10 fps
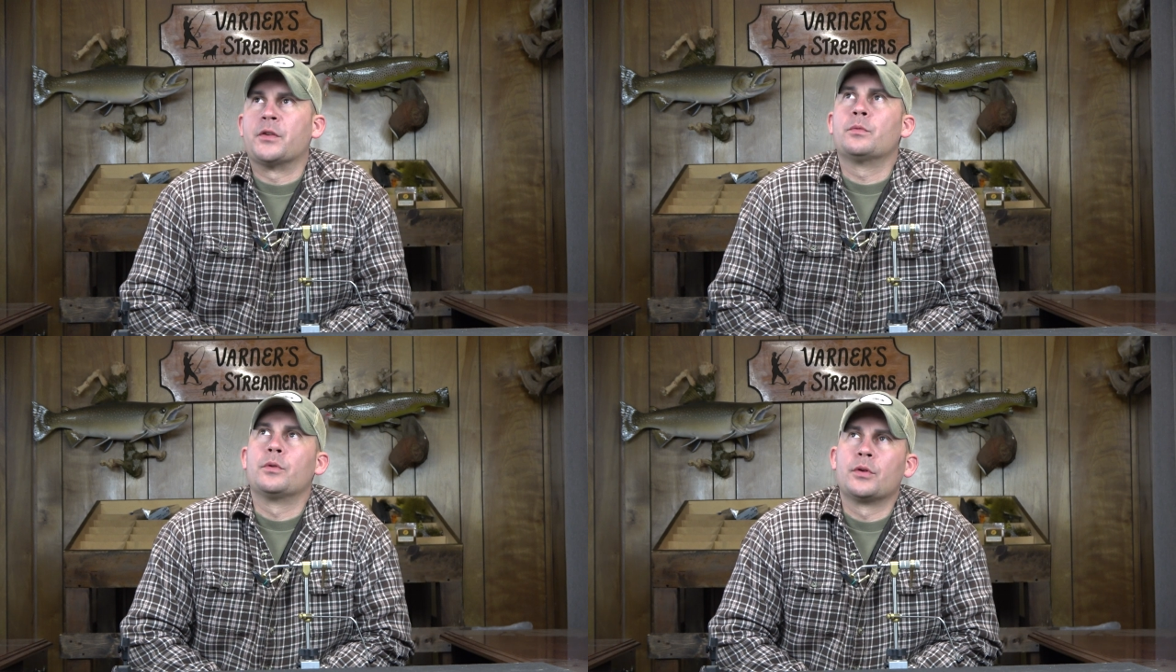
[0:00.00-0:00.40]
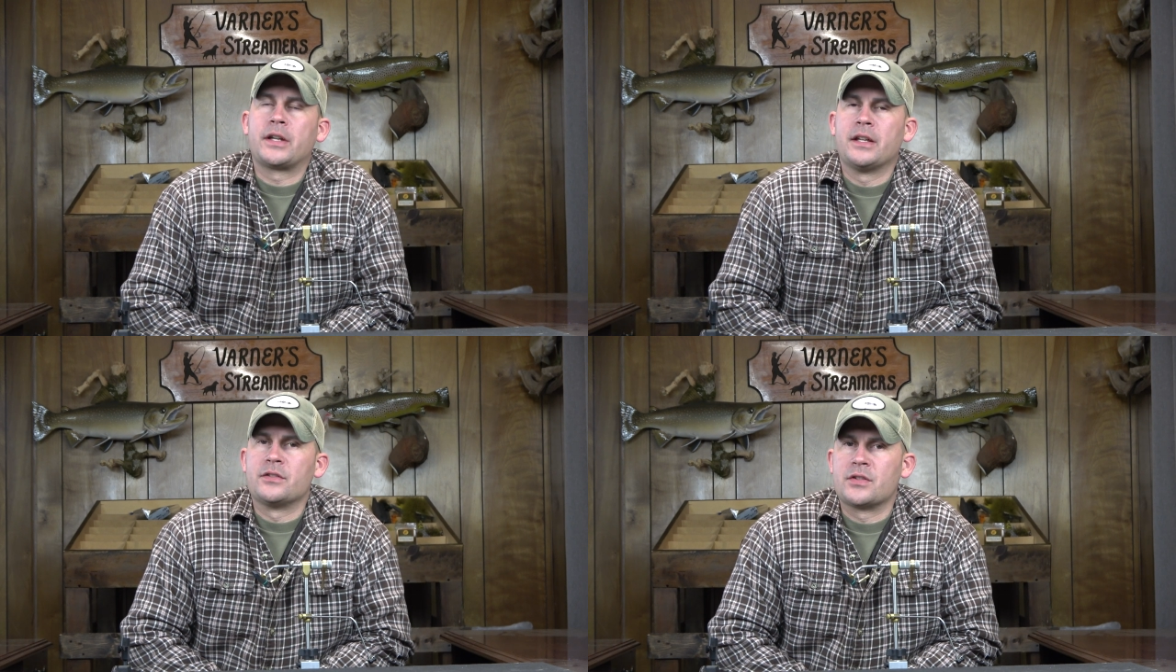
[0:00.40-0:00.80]
you
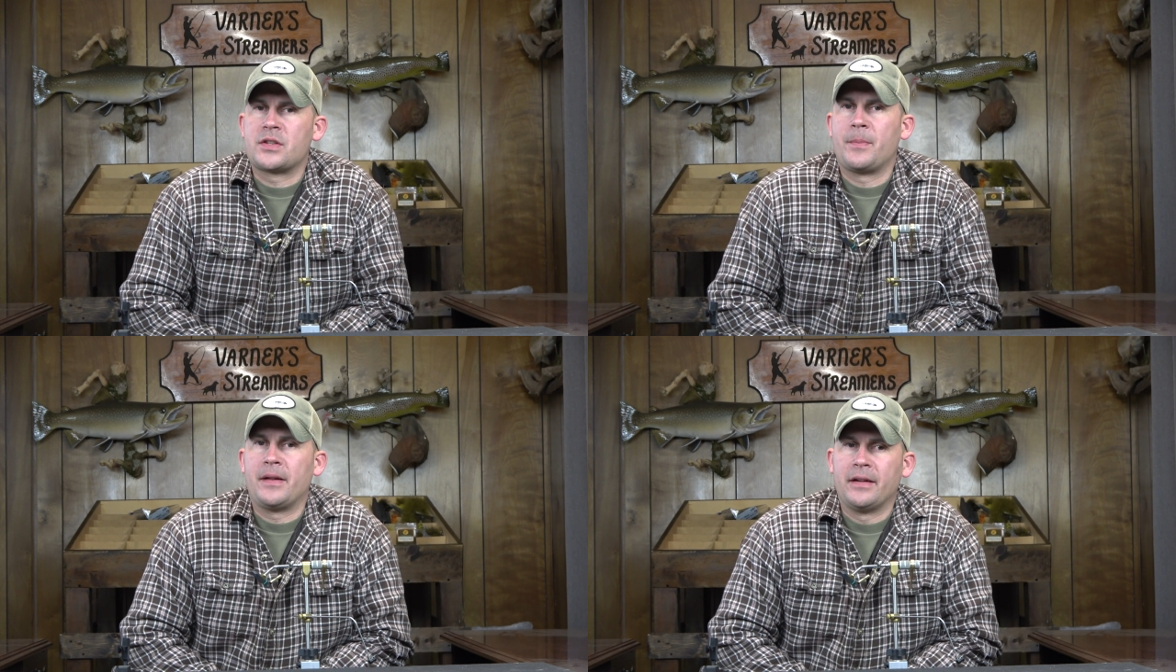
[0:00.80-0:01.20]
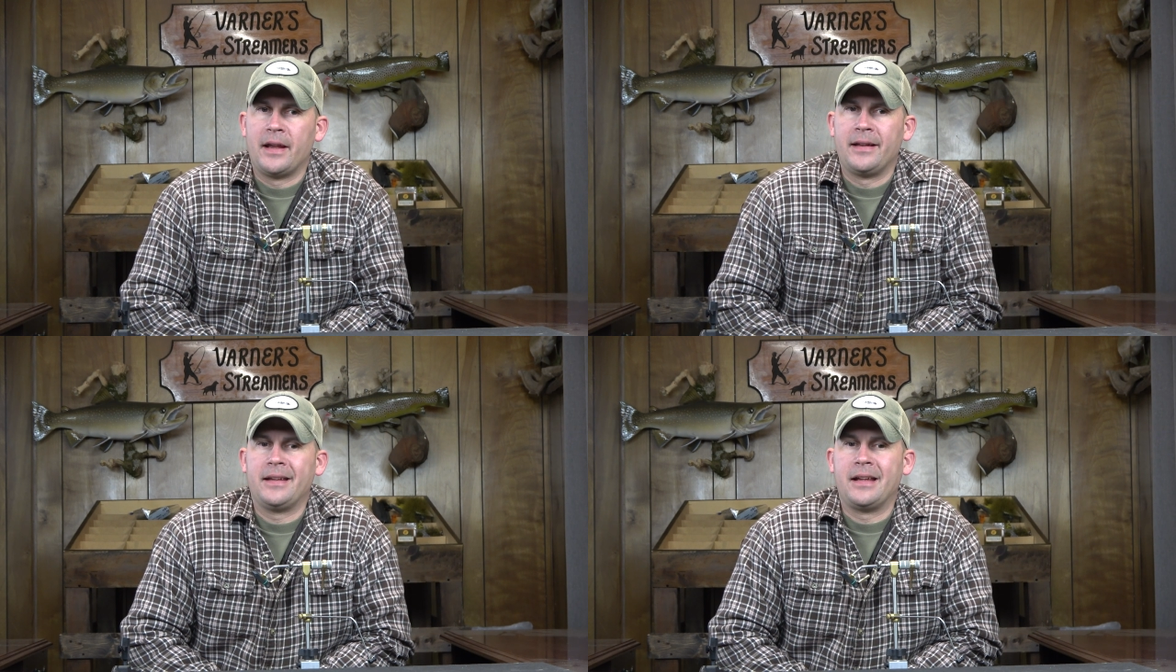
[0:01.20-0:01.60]
look in just about
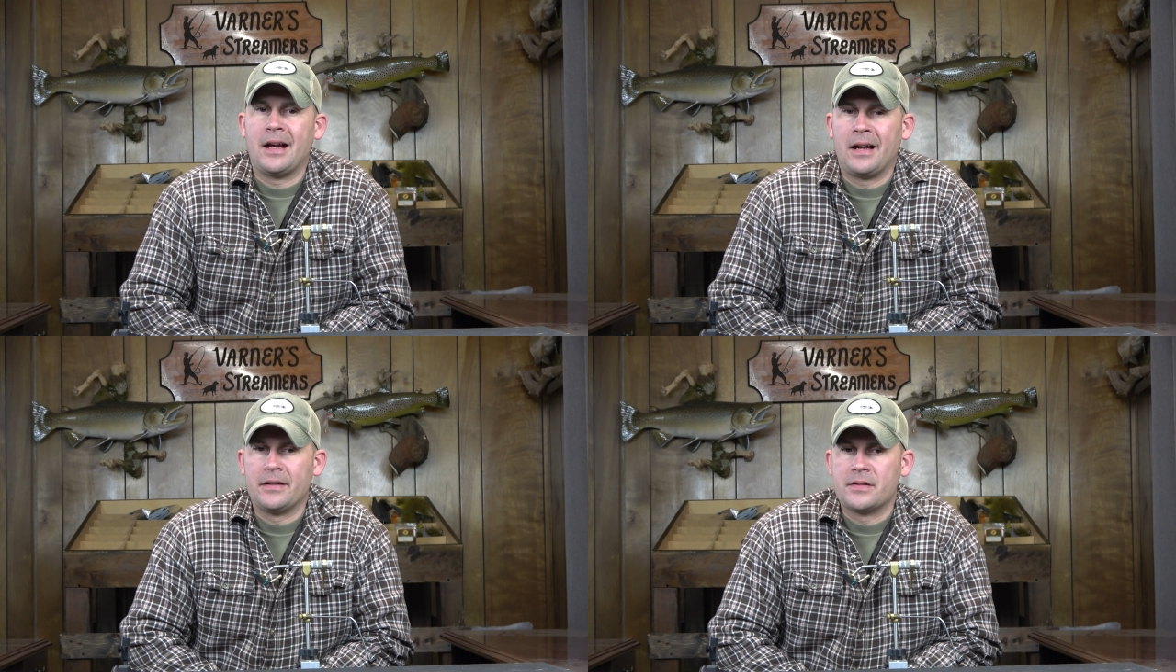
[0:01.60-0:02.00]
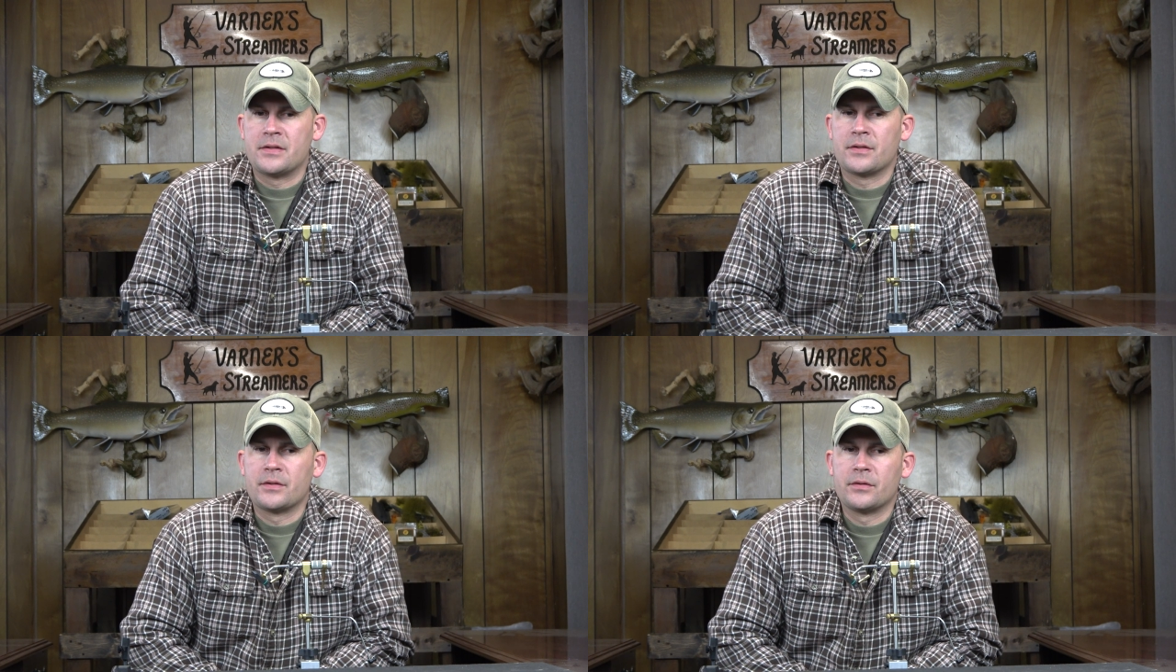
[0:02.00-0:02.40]
any
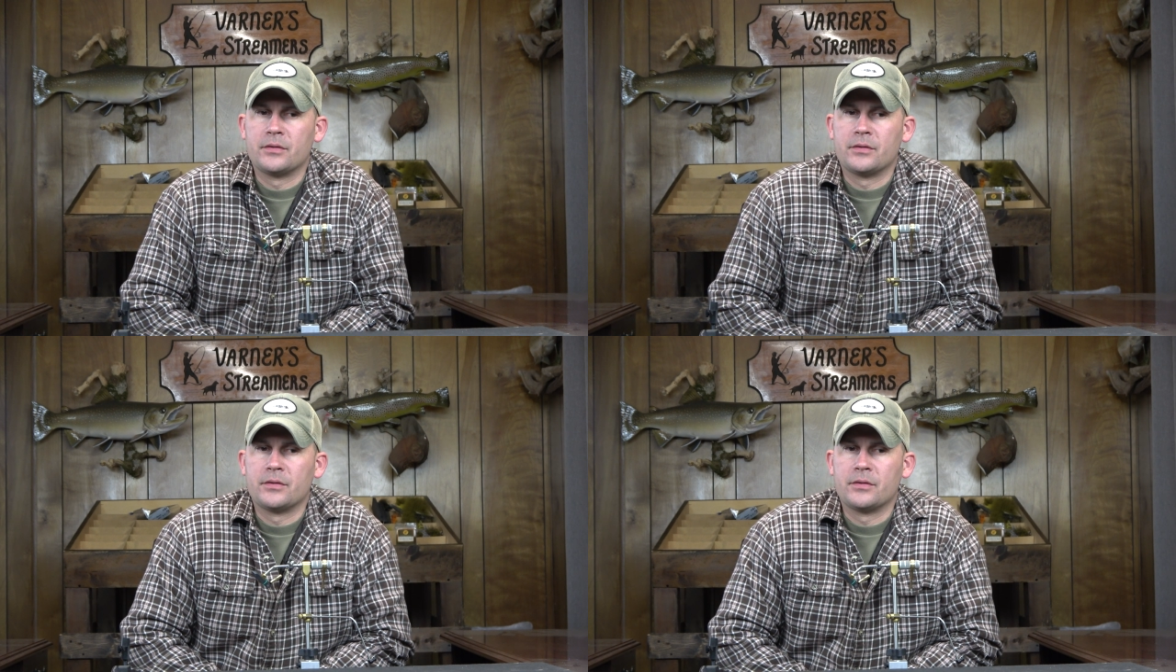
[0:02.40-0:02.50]
guide's